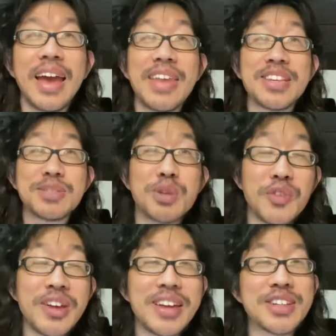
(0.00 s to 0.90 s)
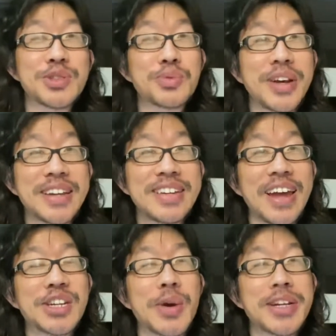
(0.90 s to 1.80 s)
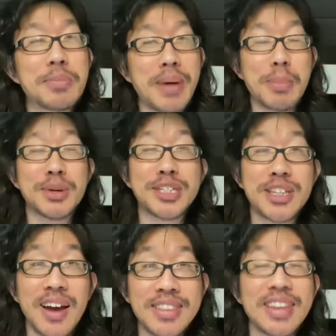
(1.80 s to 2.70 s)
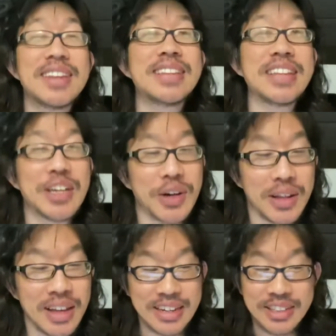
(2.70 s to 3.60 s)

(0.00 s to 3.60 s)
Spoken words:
And this movie is written and directed by Prashanth Neel.